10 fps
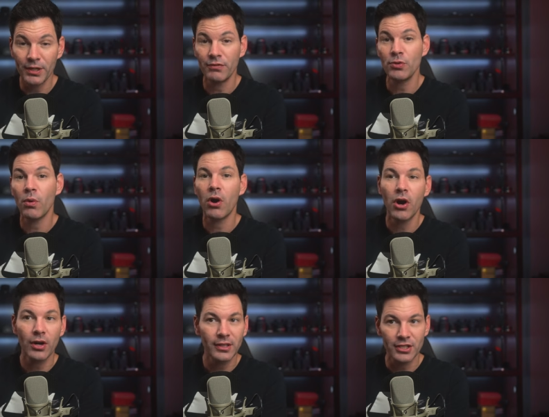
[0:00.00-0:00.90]
But if you
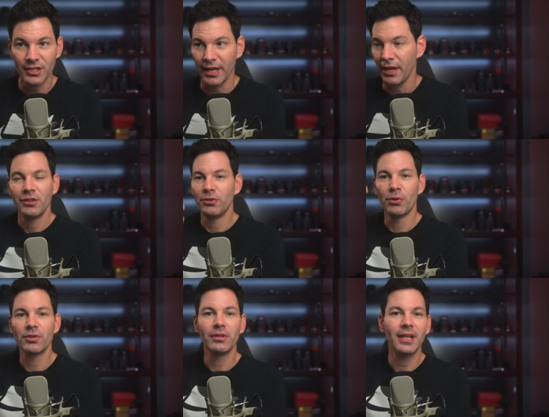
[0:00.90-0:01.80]
are, let's say, the
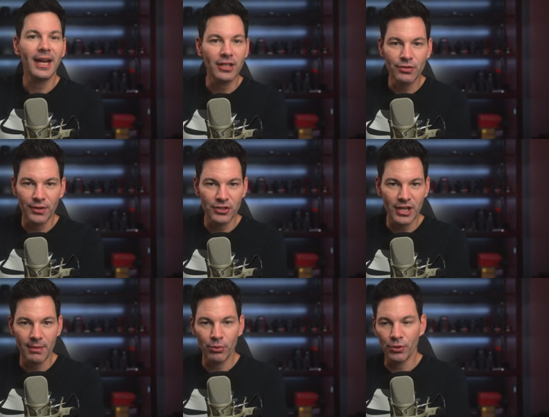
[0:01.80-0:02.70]
Northern Lights, for
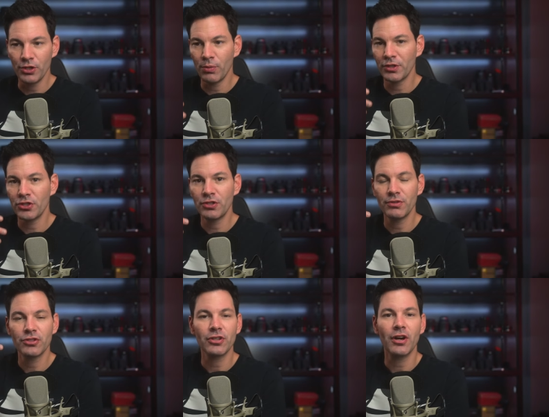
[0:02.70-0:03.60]
example, or you want to
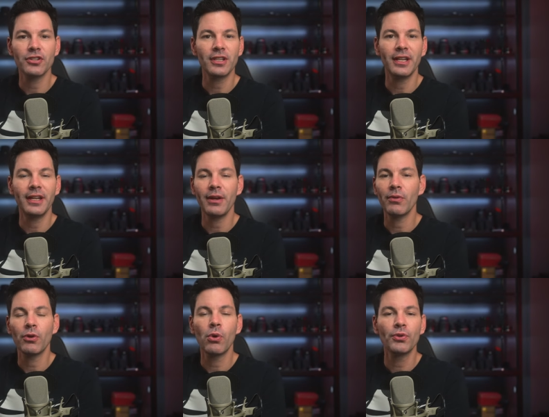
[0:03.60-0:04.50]
shoot stars in a
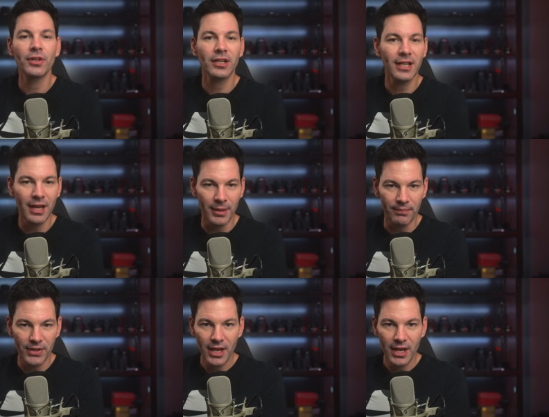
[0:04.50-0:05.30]
colder climate